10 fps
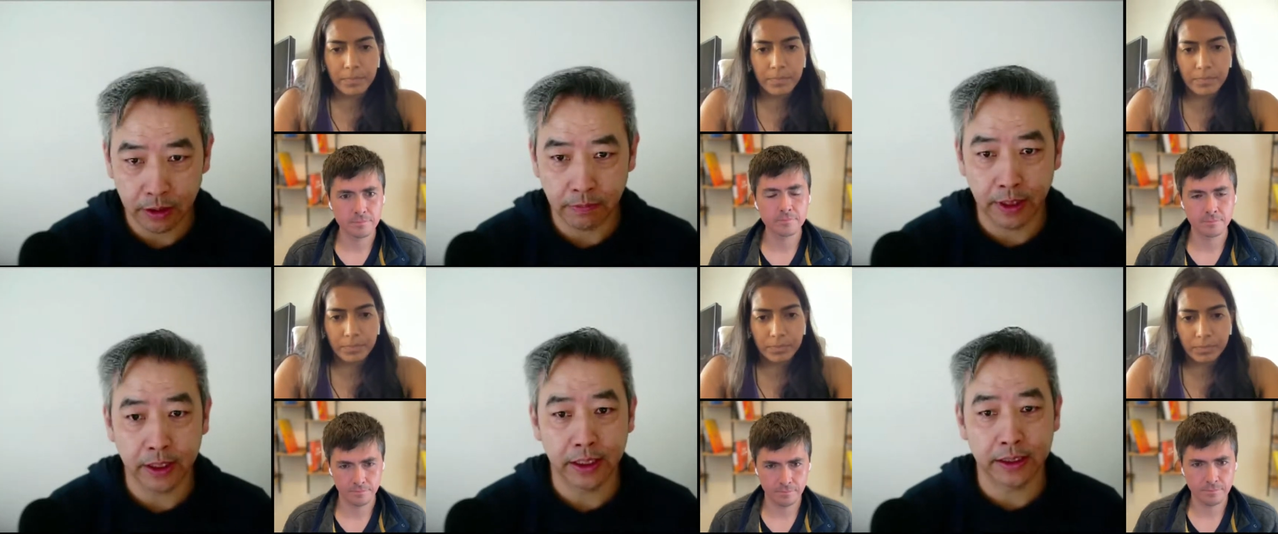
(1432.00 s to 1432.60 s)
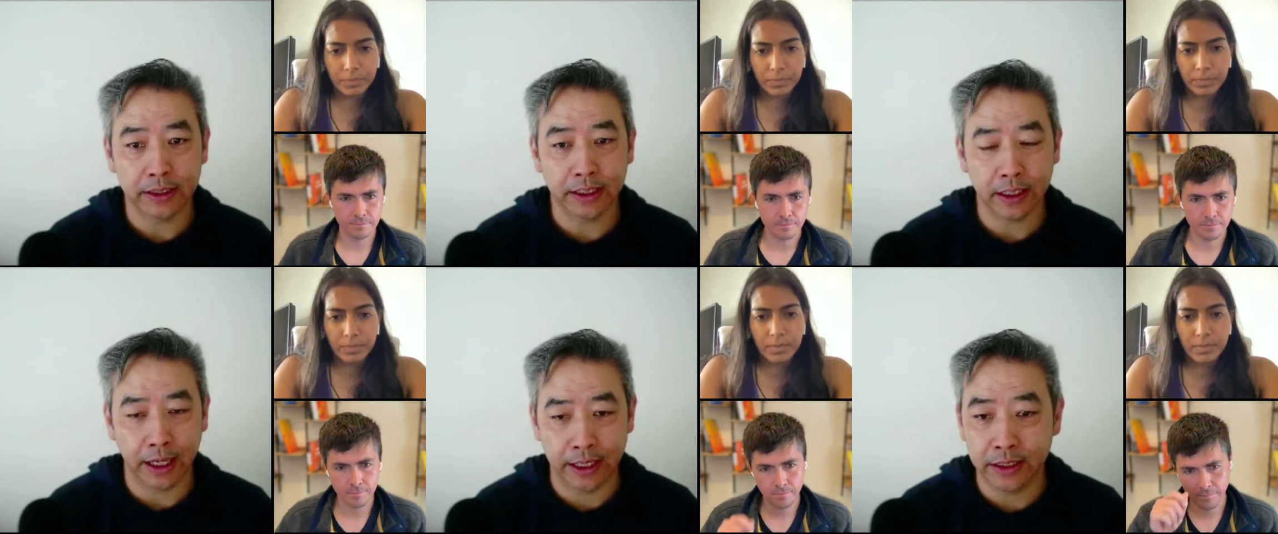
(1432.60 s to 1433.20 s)
Speaker 1: right? It's like,
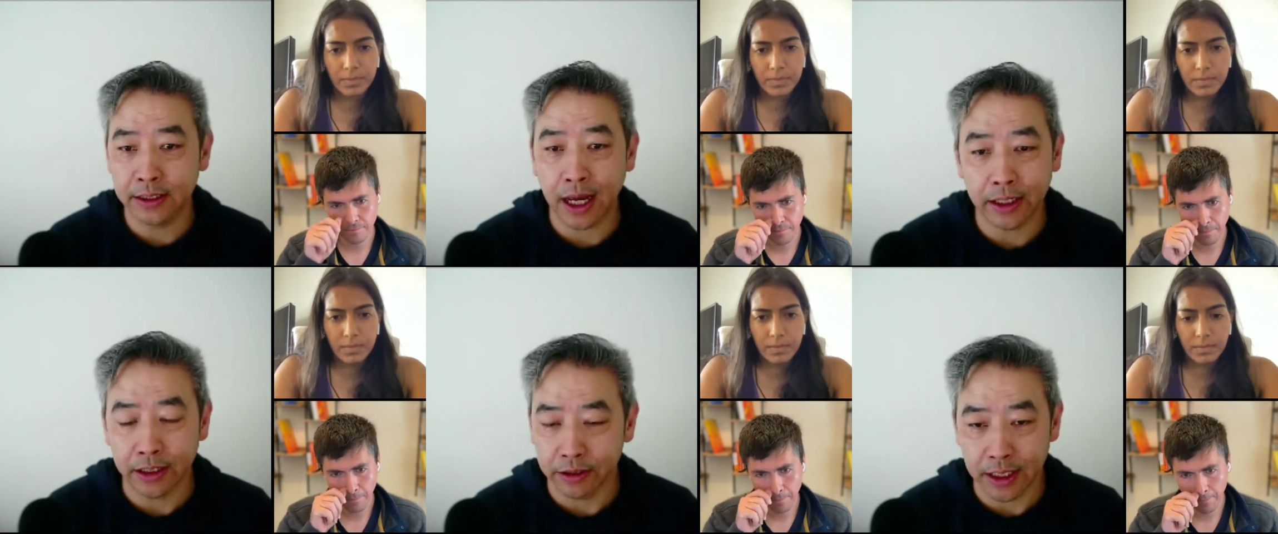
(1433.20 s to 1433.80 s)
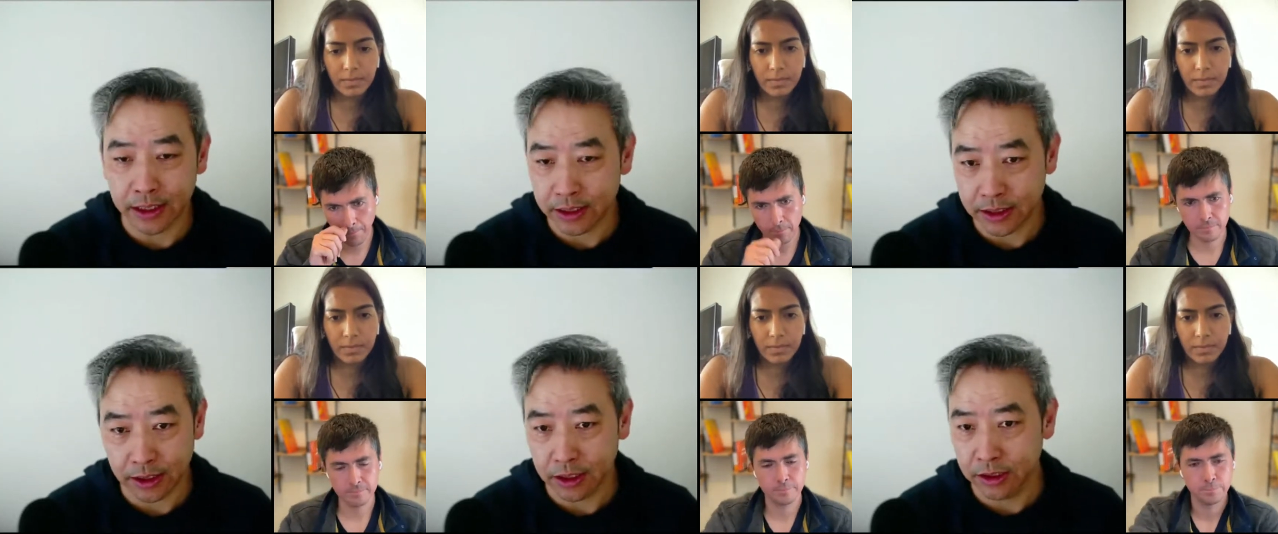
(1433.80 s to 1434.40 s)
and it's not, you know, not just on the
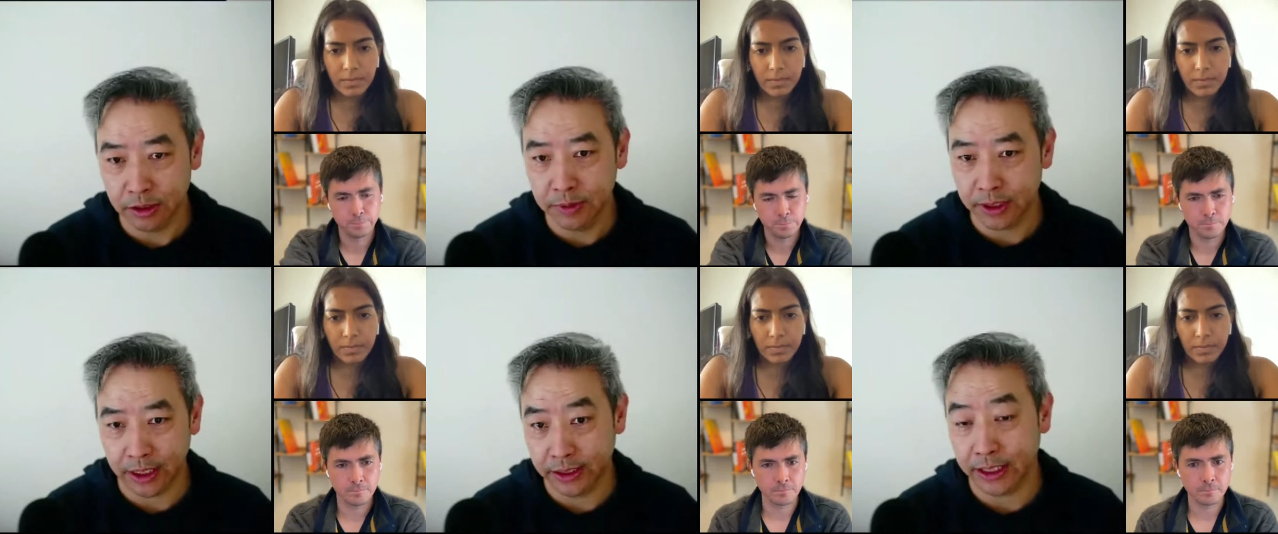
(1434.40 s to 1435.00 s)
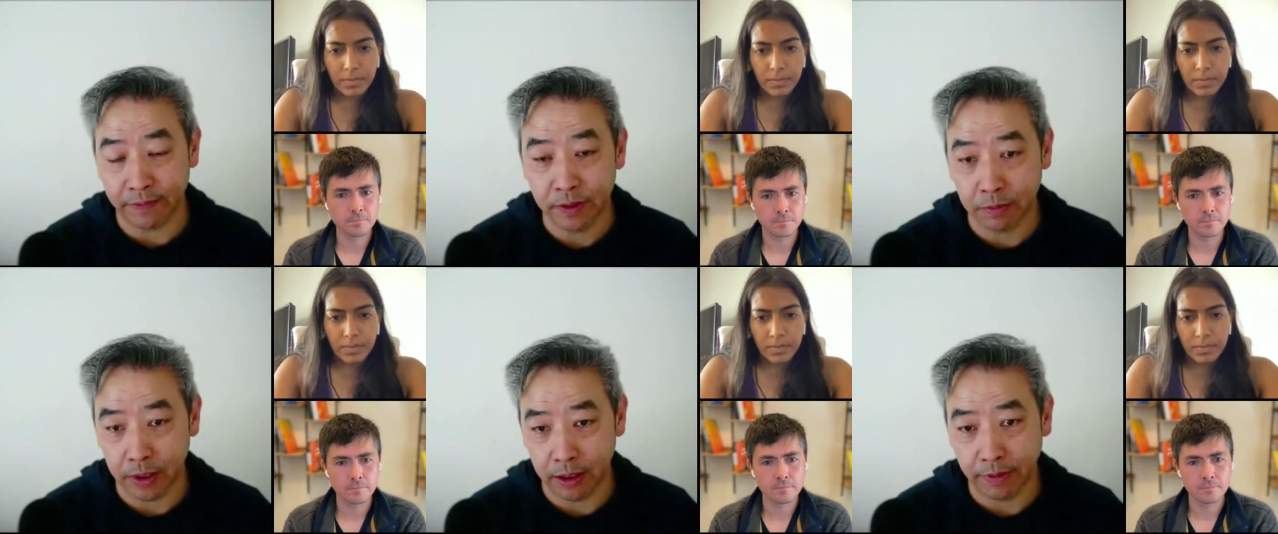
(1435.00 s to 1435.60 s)
consumer side, it's
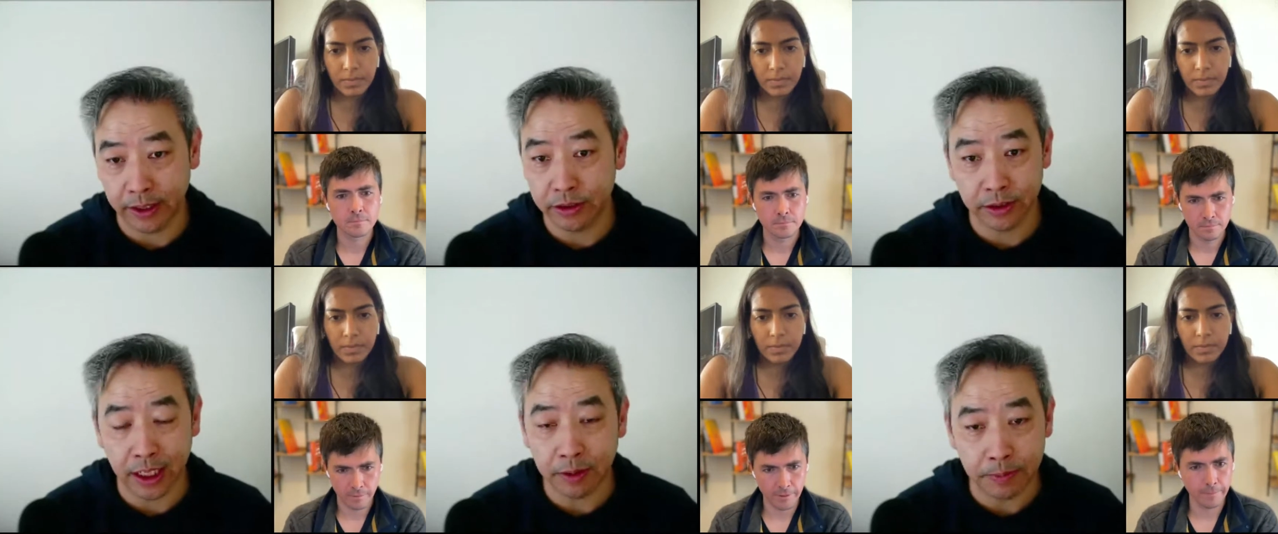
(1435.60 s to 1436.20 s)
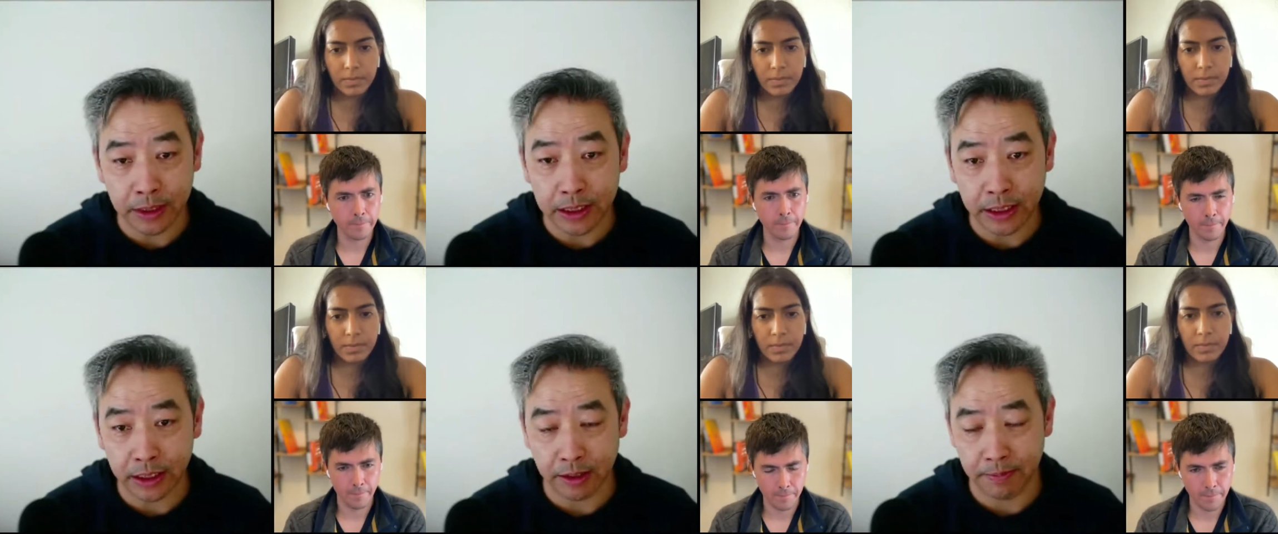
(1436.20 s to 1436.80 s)
everywhere, right? So that yeah. ability to
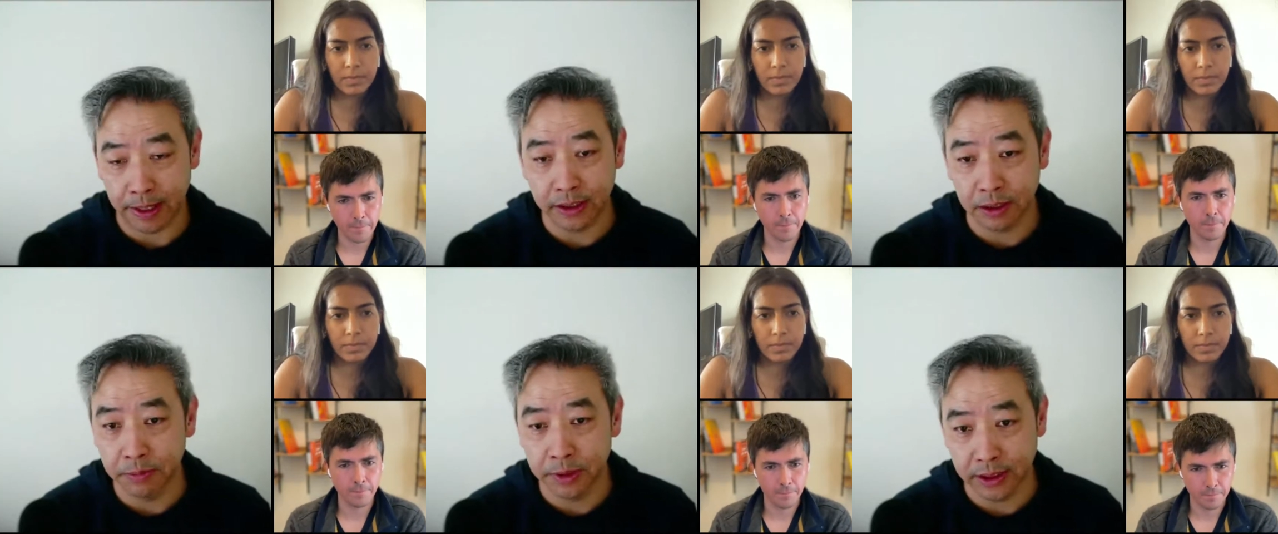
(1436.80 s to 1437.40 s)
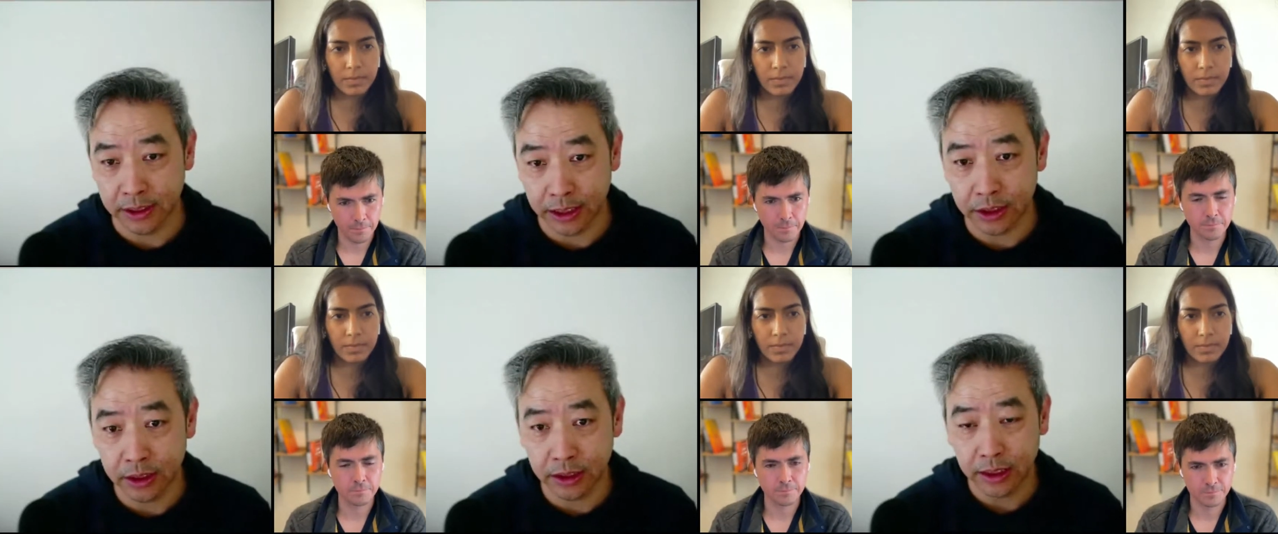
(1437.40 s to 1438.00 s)
command someone's
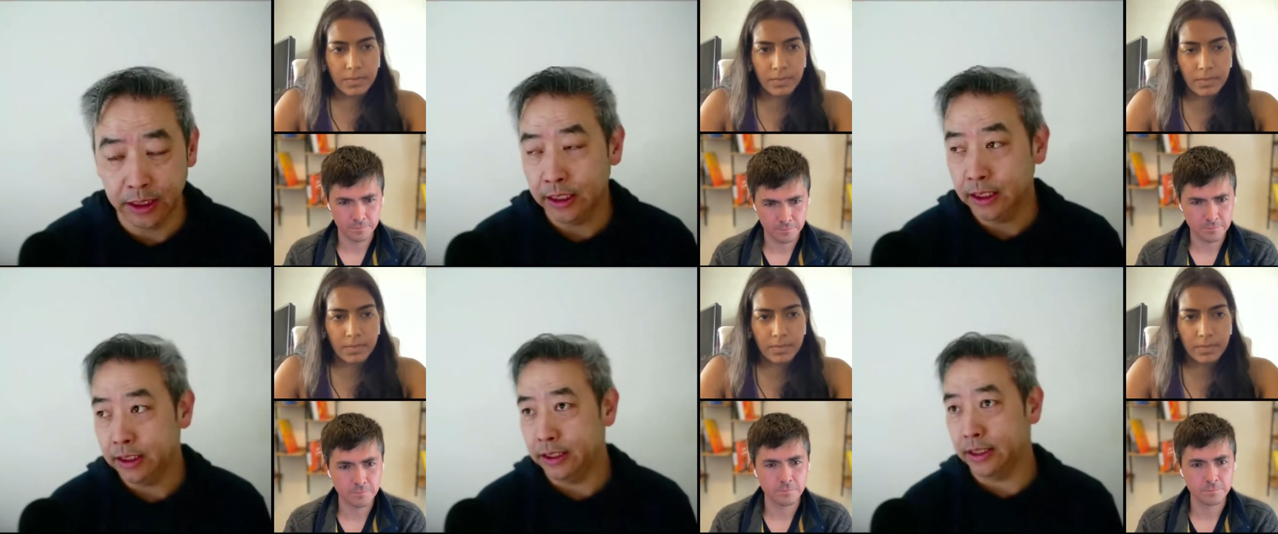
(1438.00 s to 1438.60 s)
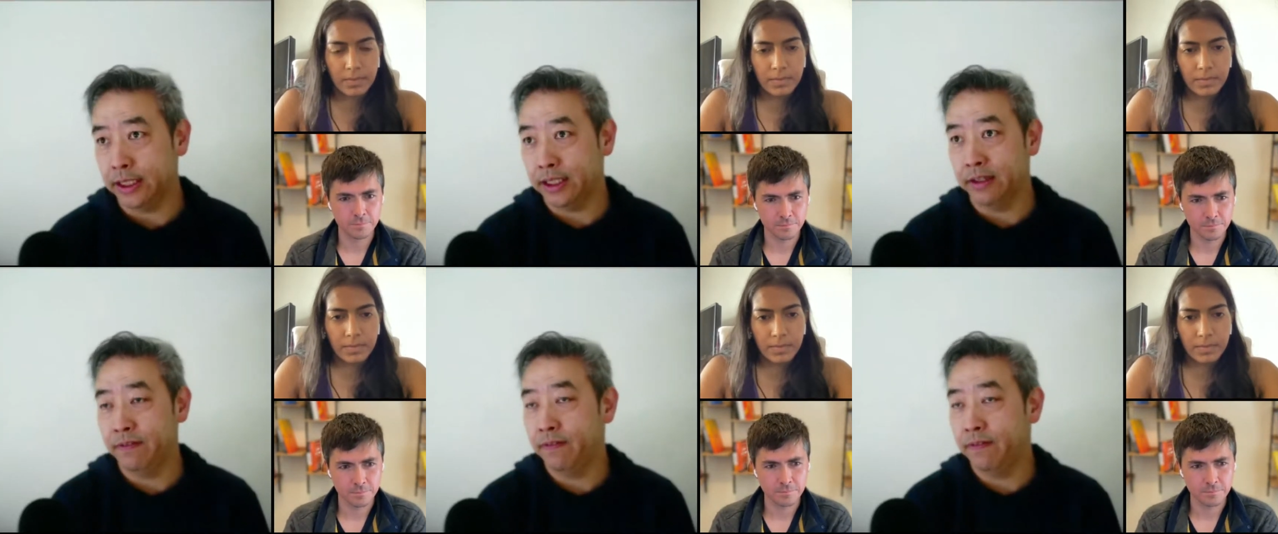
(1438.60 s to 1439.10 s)
attention is, I think,